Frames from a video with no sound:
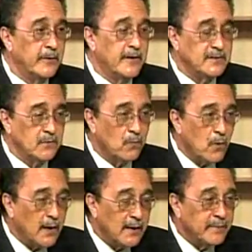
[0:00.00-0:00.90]
There's
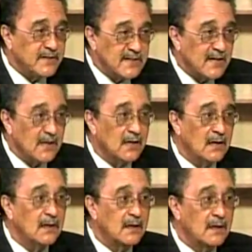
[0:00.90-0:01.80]
one in
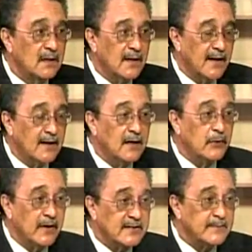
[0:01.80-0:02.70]
particular that I need to
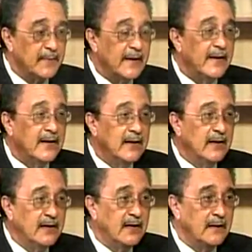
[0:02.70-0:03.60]
explain in
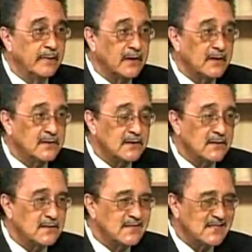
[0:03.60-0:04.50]
detail because it
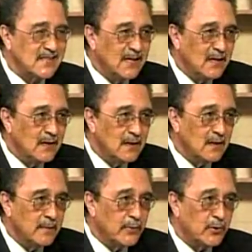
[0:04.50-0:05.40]
is singularly
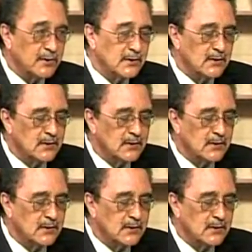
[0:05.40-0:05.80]
important.